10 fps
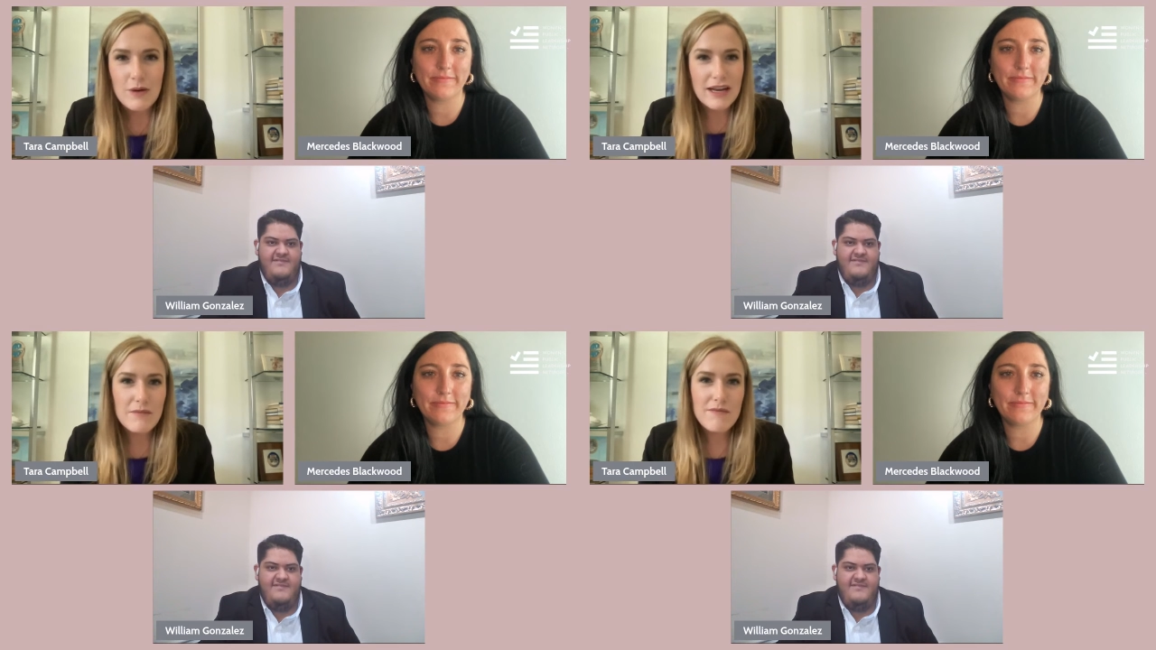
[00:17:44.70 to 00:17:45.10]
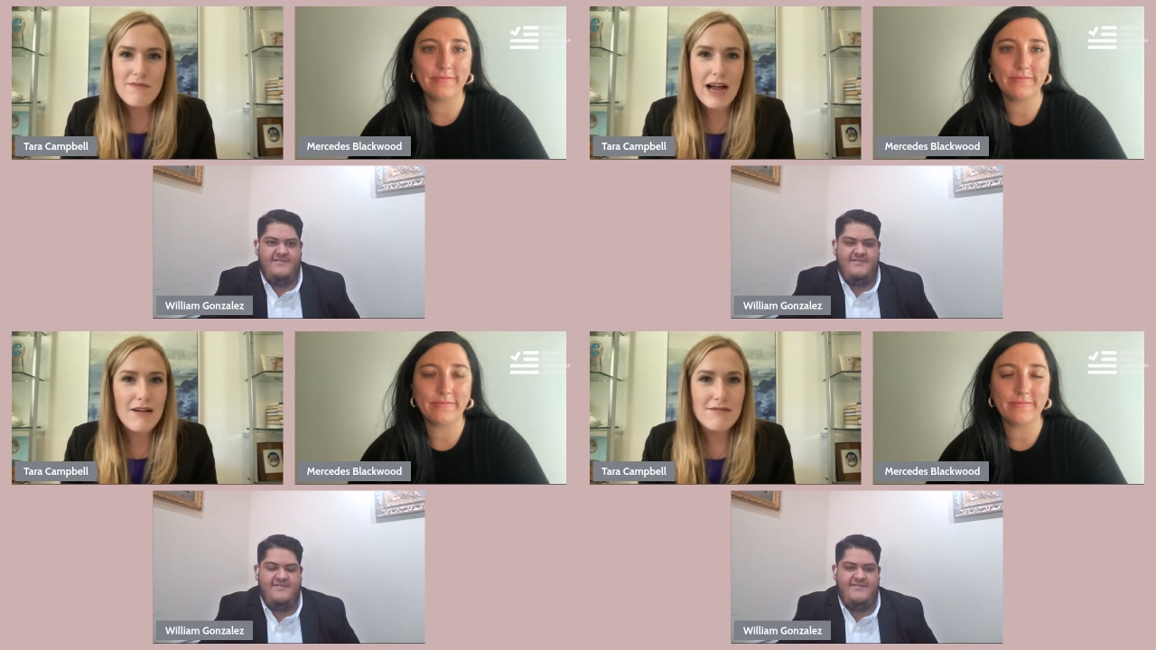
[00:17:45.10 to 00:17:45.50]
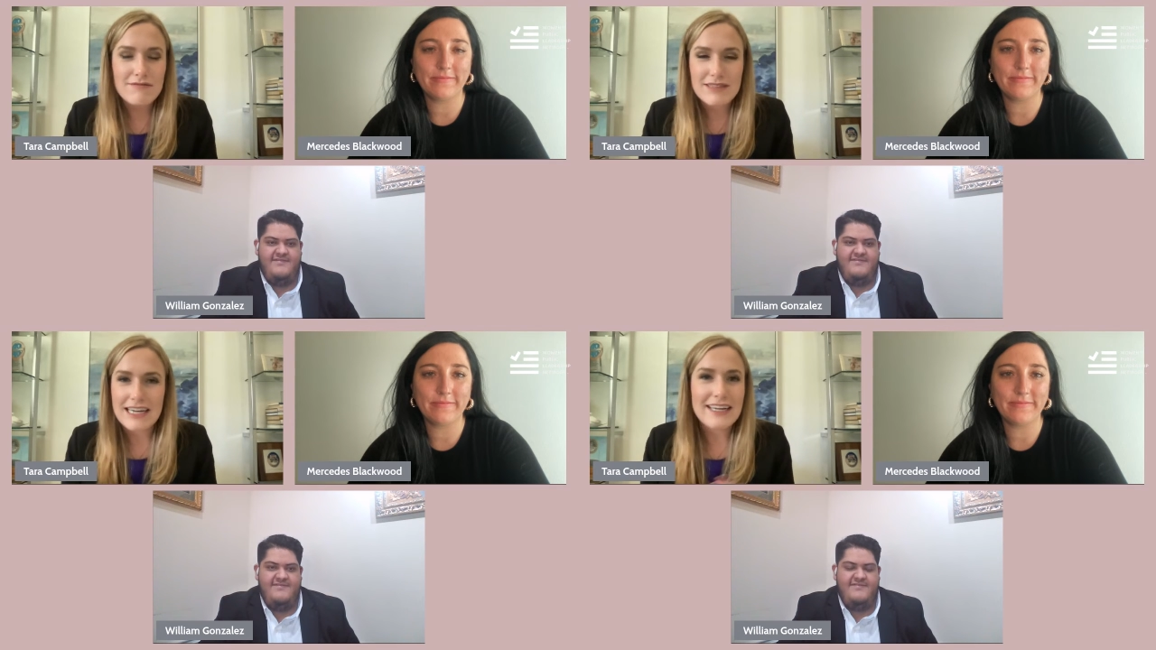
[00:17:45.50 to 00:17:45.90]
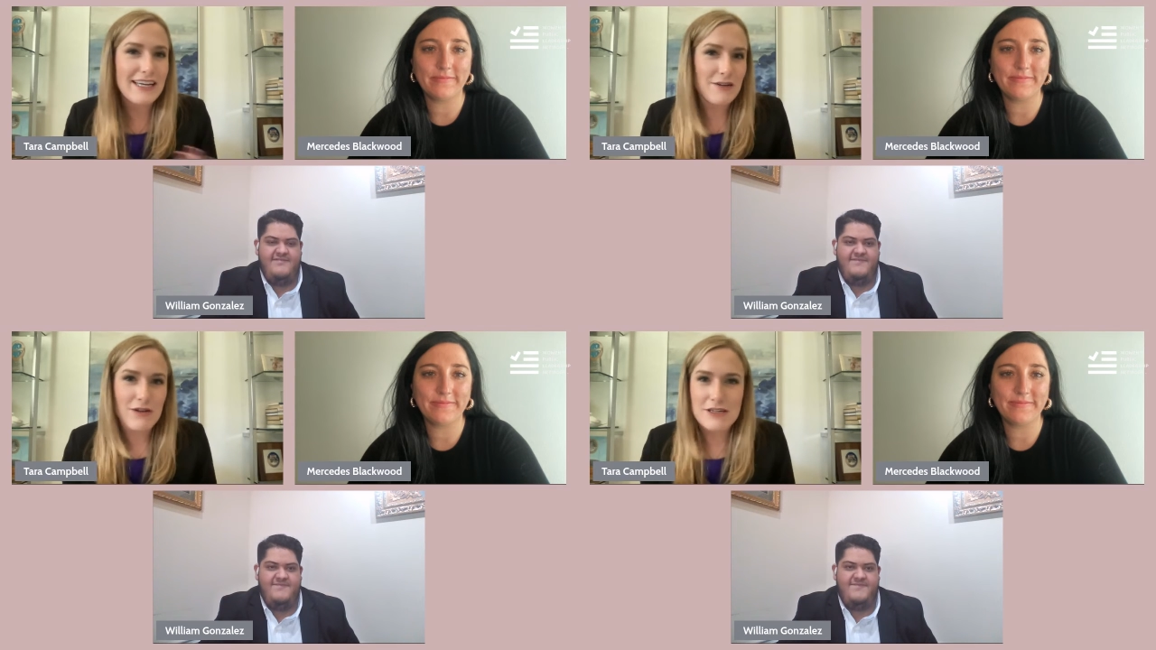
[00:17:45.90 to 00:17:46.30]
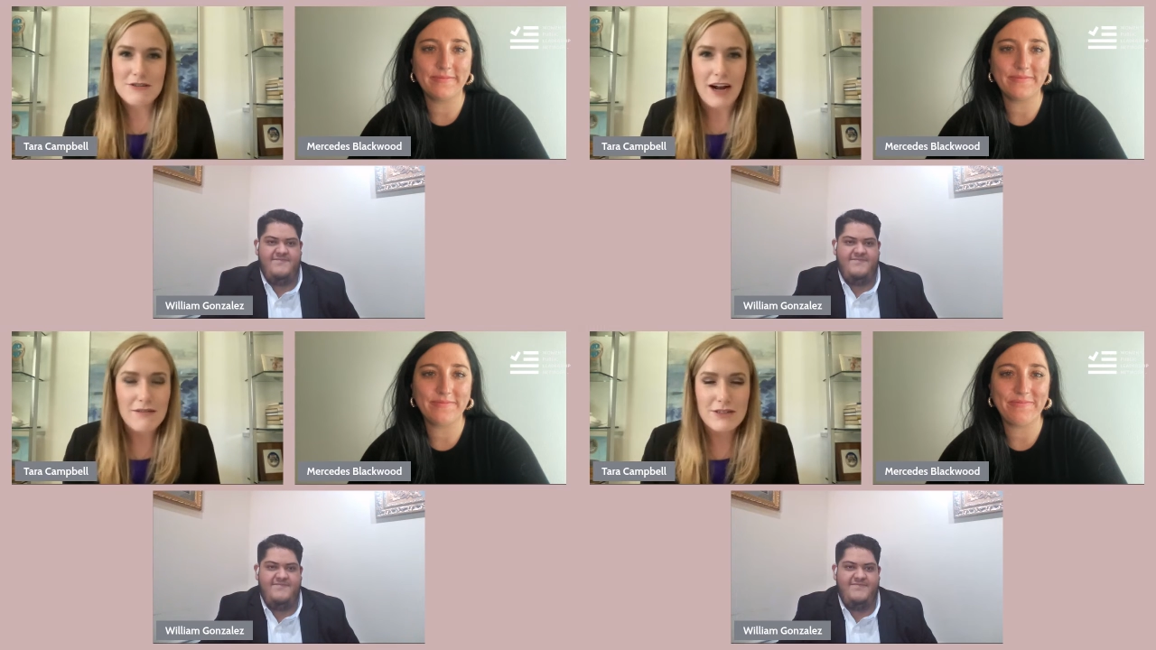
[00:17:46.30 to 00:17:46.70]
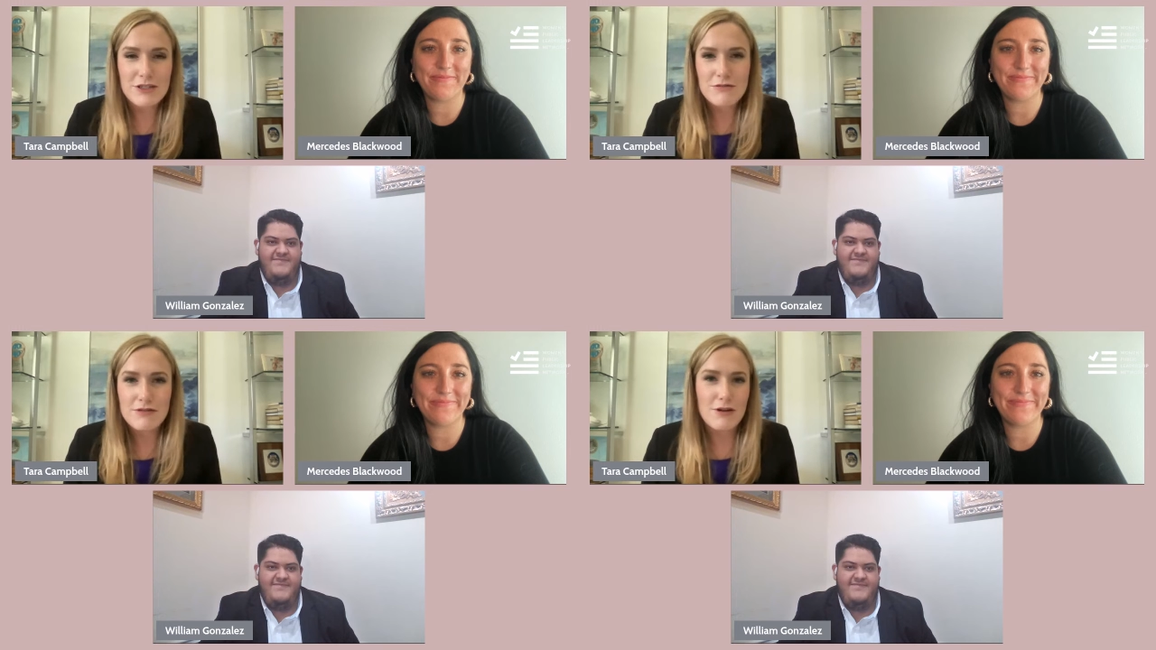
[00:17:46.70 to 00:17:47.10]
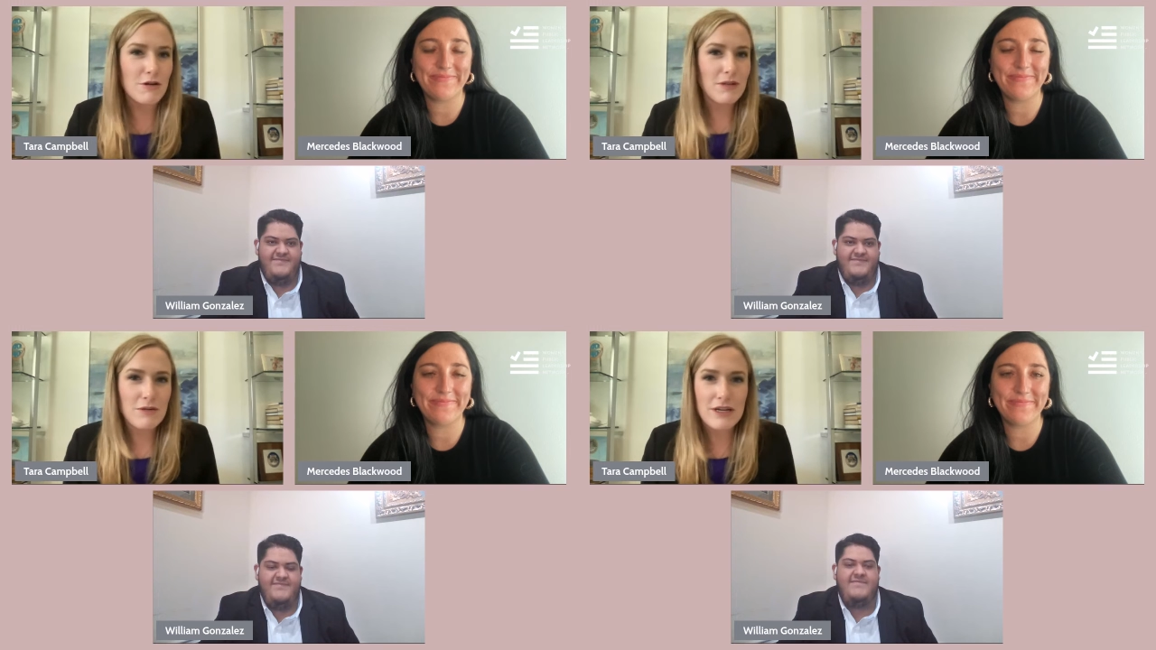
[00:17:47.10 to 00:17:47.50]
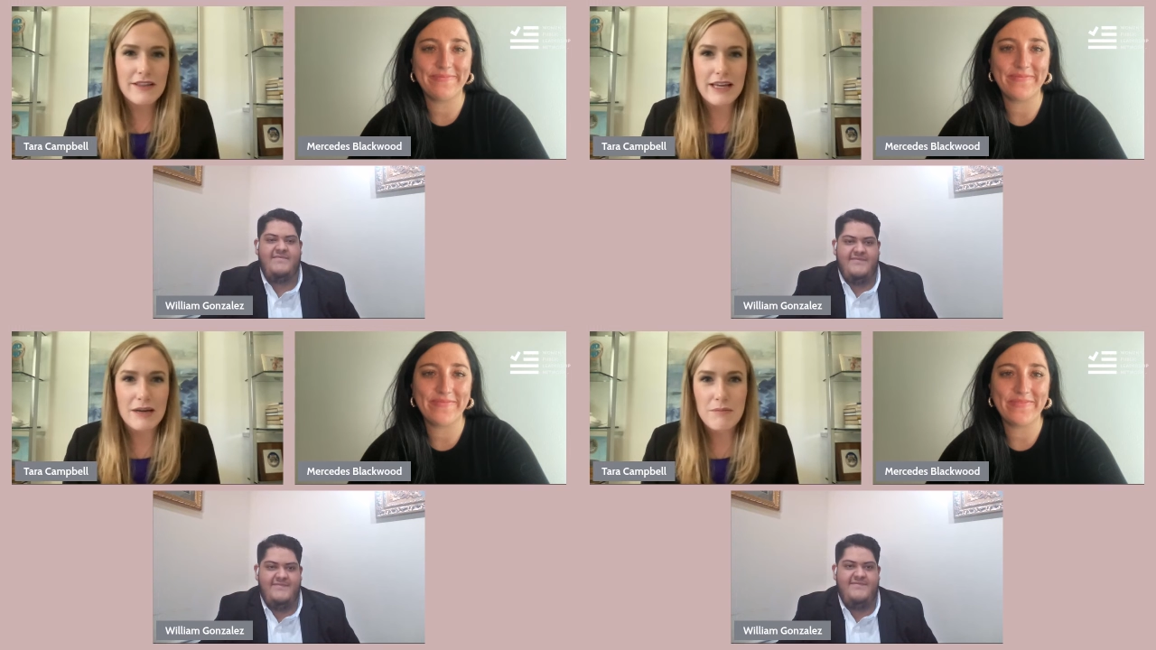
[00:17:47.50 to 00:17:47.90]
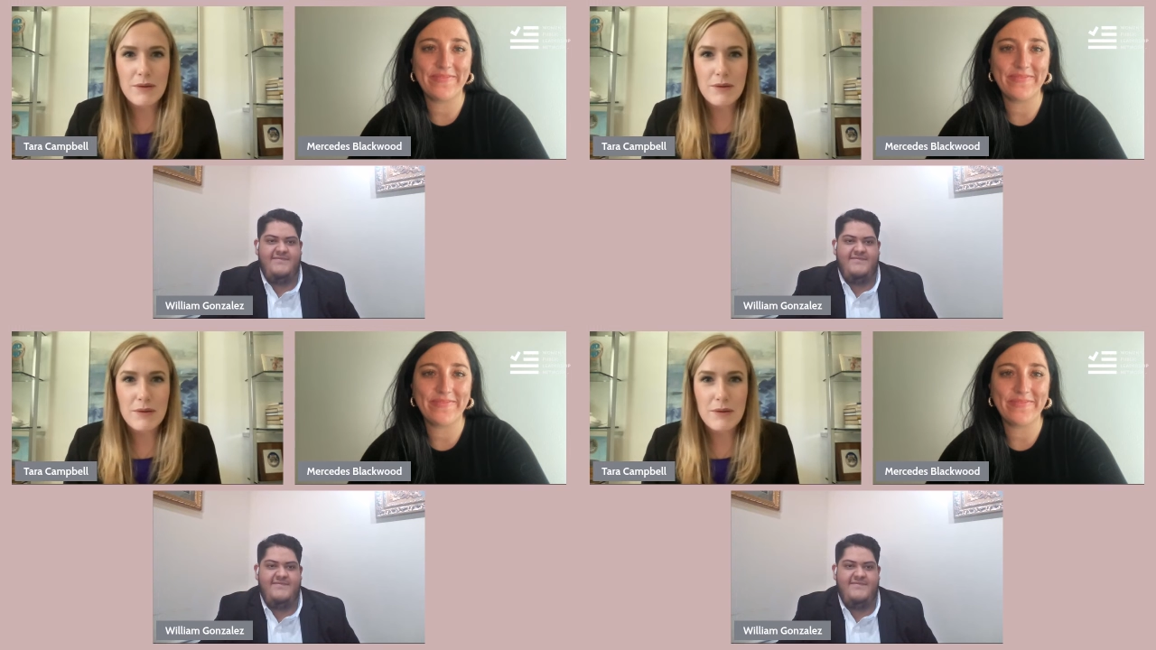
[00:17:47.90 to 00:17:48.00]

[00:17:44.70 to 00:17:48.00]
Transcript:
Speaker 1: when I'm out dining at a restaurant, which you normally wouldn't think,